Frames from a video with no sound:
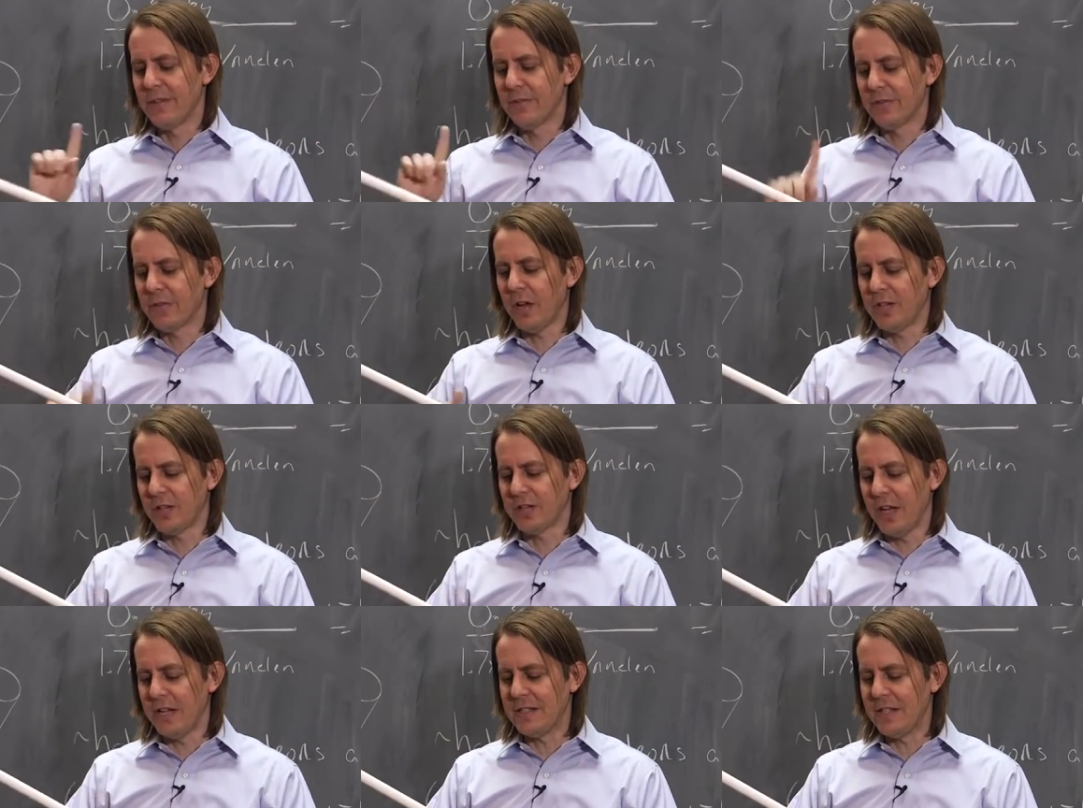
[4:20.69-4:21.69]
there's not just
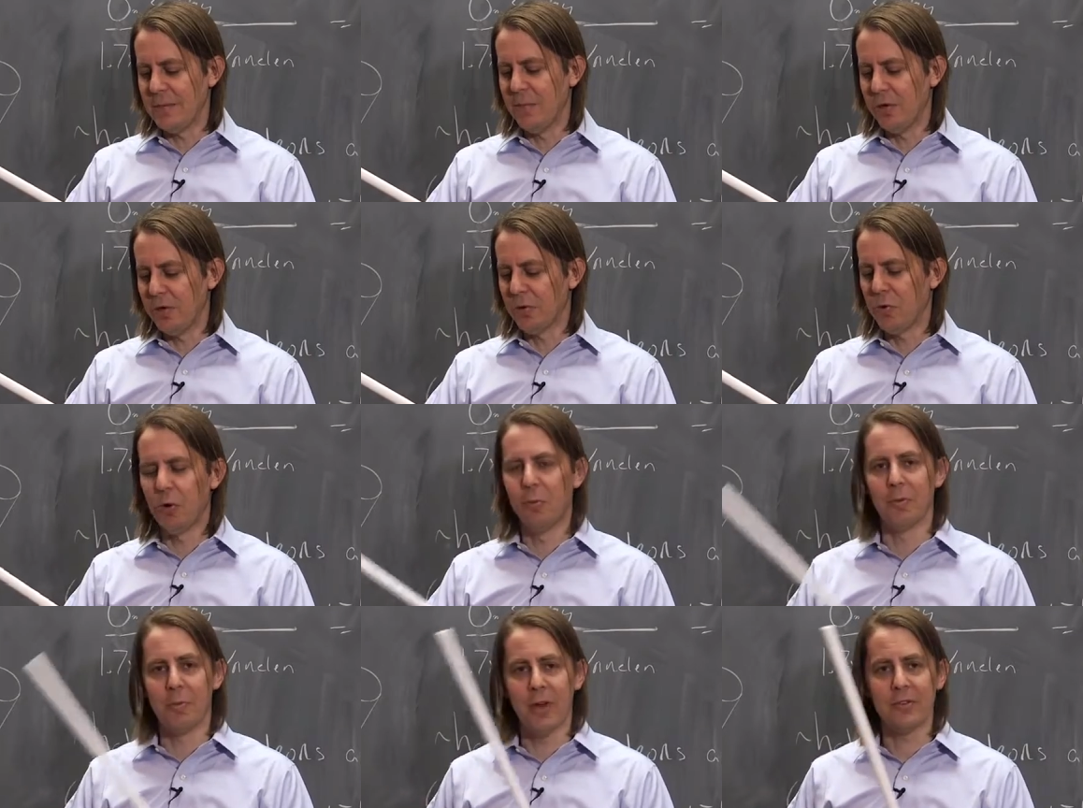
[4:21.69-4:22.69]
18 million
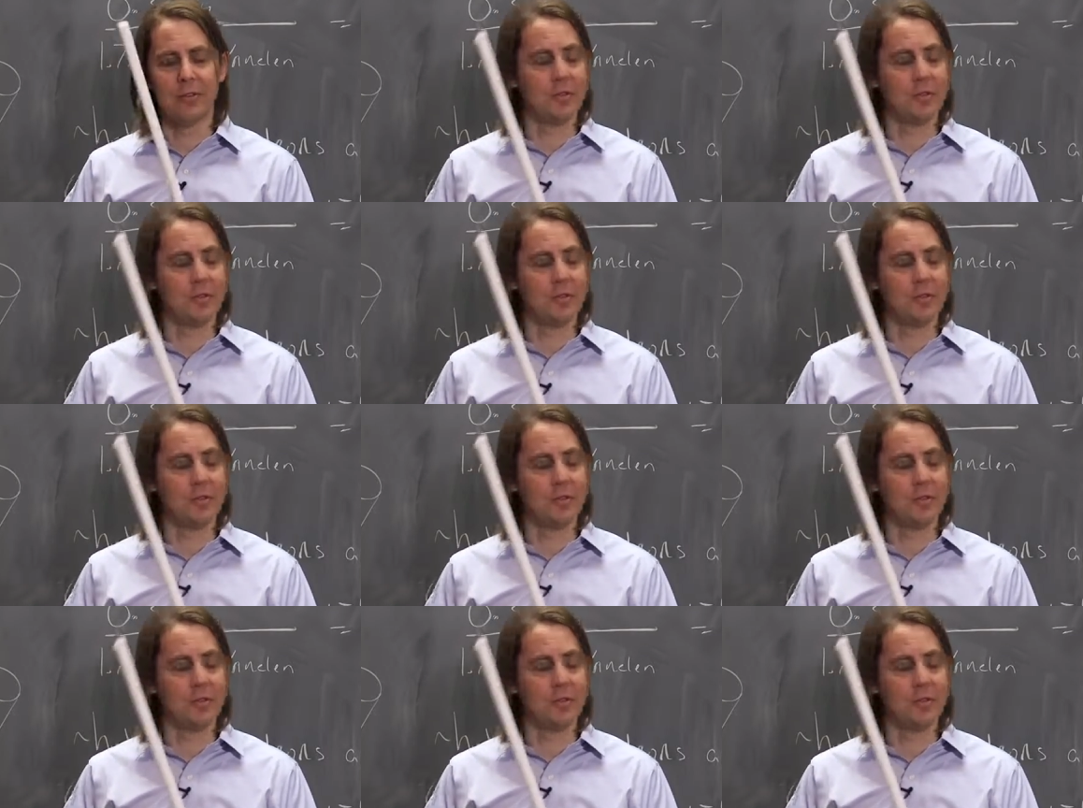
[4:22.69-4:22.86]
coulombs of positive